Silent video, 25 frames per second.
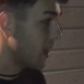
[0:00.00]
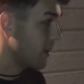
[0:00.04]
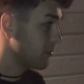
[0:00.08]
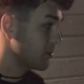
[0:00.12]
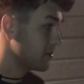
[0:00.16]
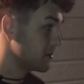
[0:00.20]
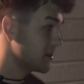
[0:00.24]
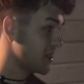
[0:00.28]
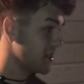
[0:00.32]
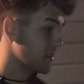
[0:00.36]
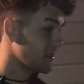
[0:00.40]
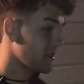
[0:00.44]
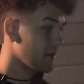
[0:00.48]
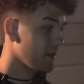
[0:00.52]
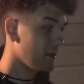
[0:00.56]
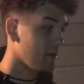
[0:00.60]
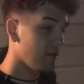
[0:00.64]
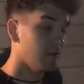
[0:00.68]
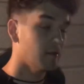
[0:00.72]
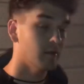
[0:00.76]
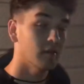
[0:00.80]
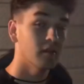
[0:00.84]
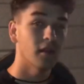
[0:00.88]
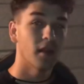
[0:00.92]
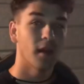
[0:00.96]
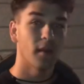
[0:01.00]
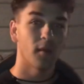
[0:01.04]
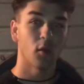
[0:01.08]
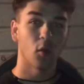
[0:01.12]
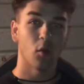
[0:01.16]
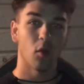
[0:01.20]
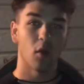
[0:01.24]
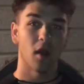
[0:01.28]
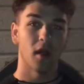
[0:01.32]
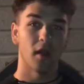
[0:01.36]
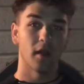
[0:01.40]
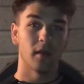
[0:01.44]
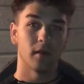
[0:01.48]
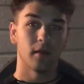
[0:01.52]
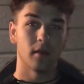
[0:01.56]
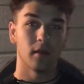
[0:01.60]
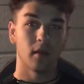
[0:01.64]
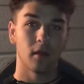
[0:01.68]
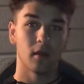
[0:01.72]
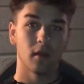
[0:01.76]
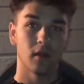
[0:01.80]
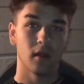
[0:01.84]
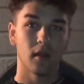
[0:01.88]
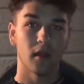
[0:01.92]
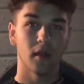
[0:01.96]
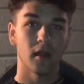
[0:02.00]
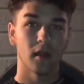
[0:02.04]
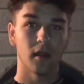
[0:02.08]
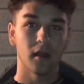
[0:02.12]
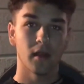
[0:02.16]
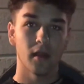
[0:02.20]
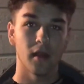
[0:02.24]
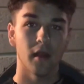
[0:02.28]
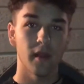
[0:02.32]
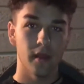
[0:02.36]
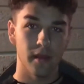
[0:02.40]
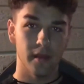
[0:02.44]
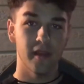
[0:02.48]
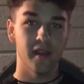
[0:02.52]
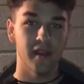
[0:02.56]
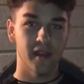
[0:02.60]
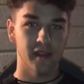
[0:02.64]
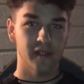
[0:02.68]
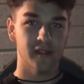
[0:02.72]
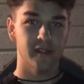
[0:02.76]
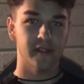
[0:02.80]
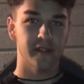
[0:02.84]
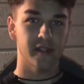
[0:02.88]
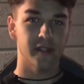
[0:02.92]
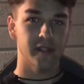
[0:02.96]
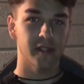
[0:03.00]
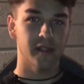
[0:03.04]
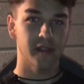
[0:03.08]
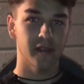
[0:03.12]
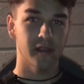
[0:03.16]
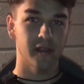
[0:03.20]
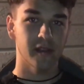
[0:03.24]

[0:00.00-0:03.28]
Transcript: I present to you number 1. This,